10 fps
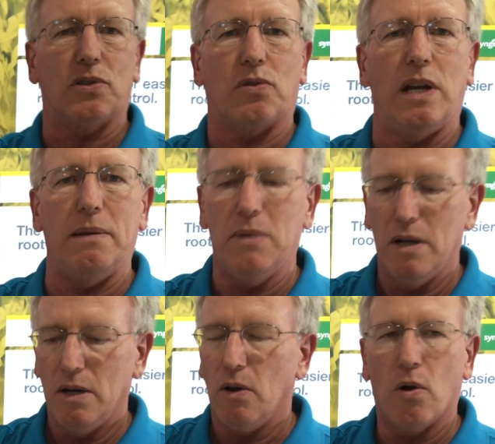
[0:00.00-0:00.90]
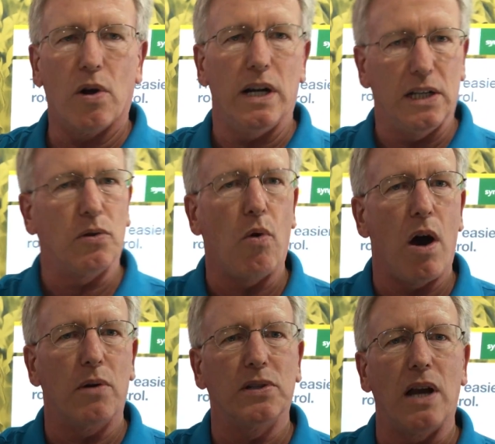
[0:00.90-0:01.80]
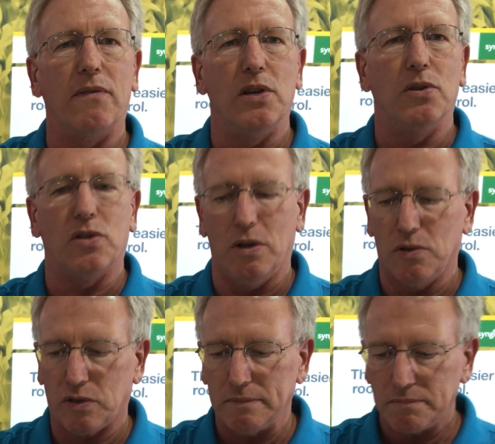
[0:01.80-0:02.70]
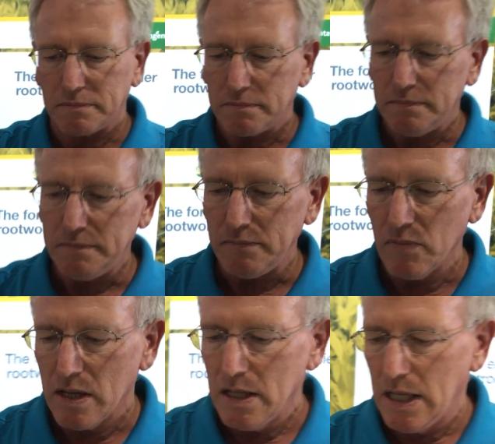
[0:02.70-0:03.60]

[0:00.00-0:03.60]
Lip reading: stream or into water, whichever you choose. Load the soil